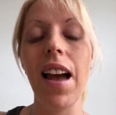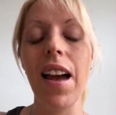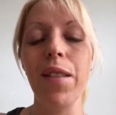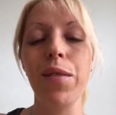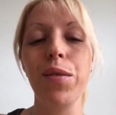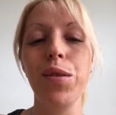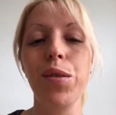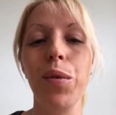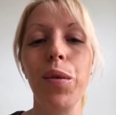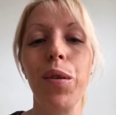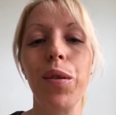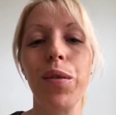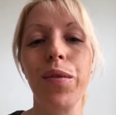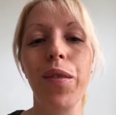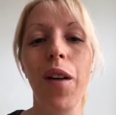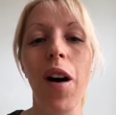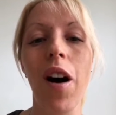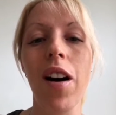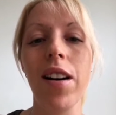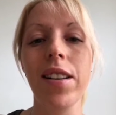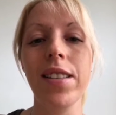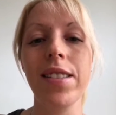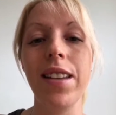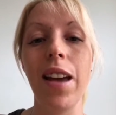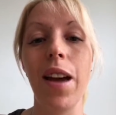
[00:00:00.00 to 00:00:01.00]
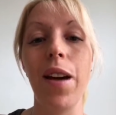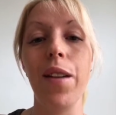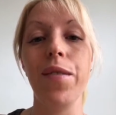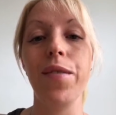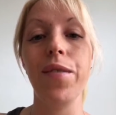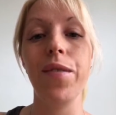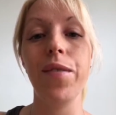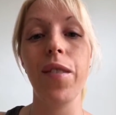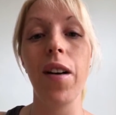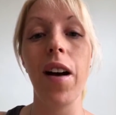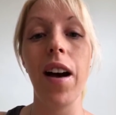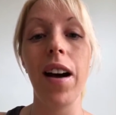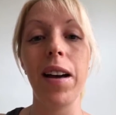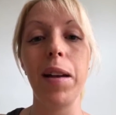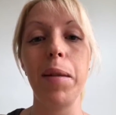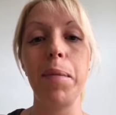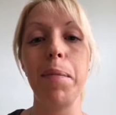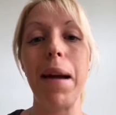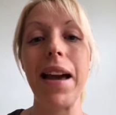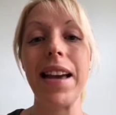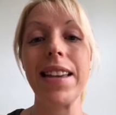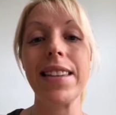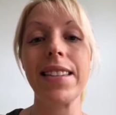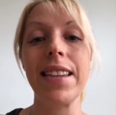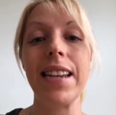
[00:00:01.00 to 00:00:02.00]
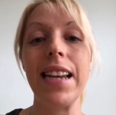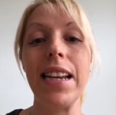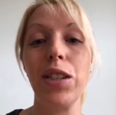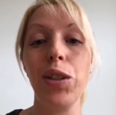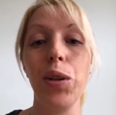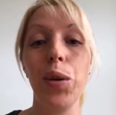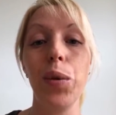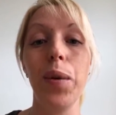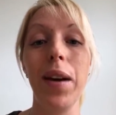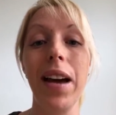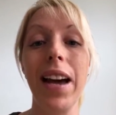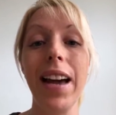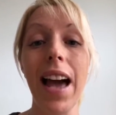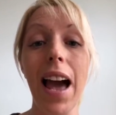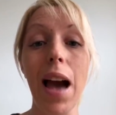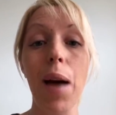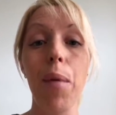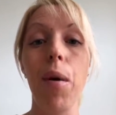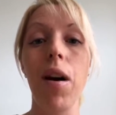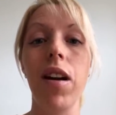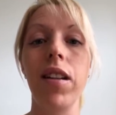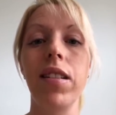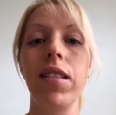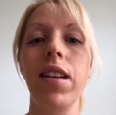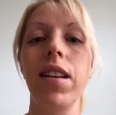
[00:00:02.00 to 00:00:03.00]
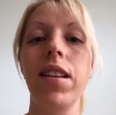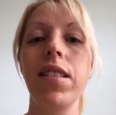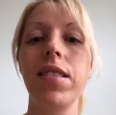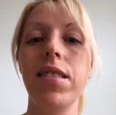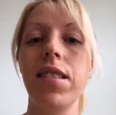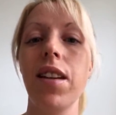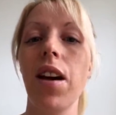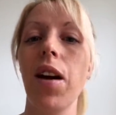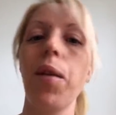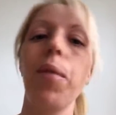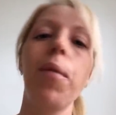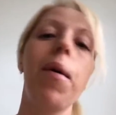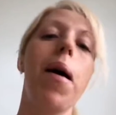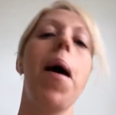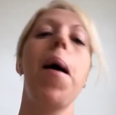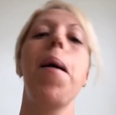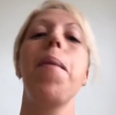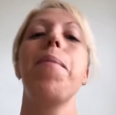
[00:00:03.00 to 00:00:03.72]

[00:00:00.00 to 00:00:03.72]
sort of asked if I can basically do a cat one. So